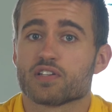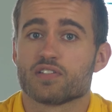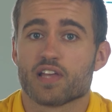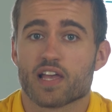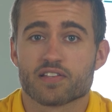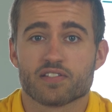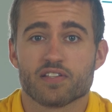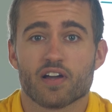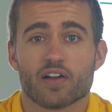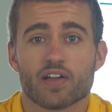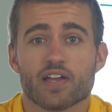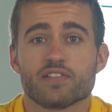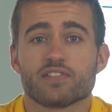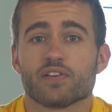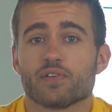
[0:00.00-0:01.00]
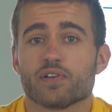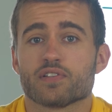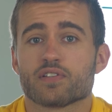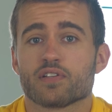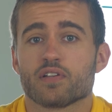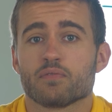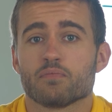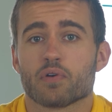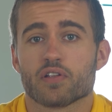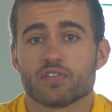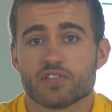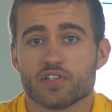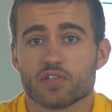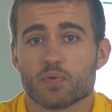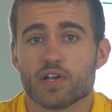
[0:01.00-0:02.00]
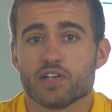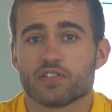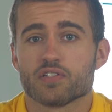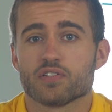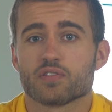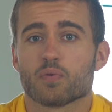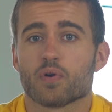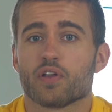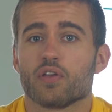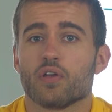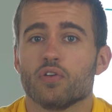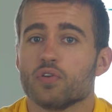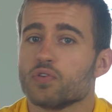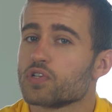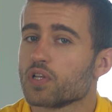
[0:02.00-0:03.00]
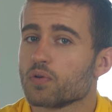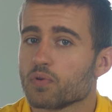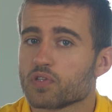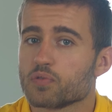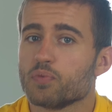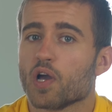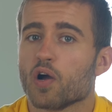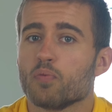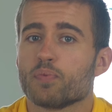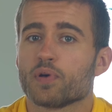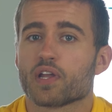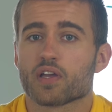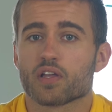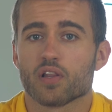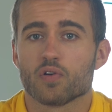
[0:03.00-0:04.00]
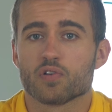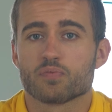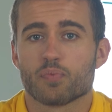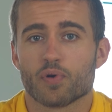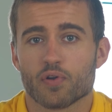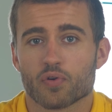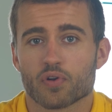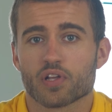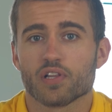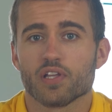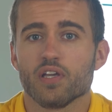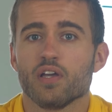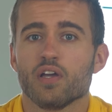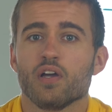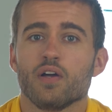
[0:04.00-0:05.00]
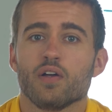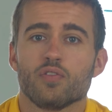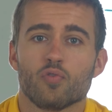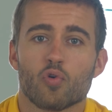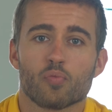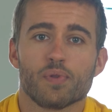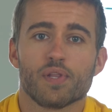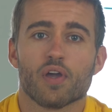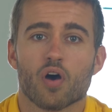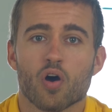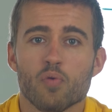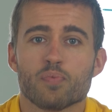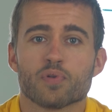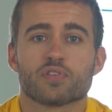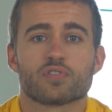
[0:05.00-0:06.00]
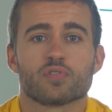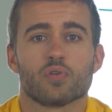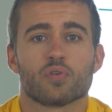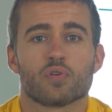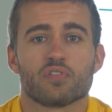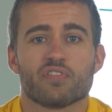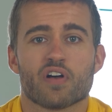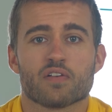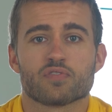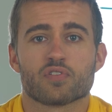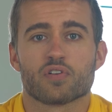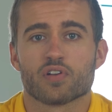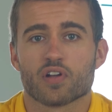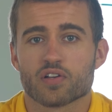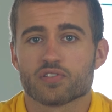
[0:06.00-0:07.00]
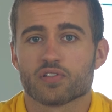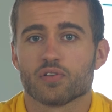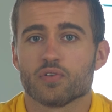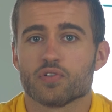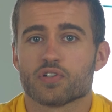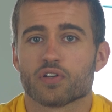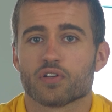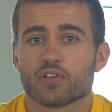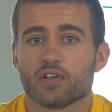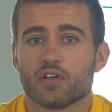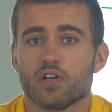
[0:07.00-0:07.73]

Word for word: as the STIA series, but in situations where you usually want to be open and closed periodically, normally open solenoid valves are a nice solution.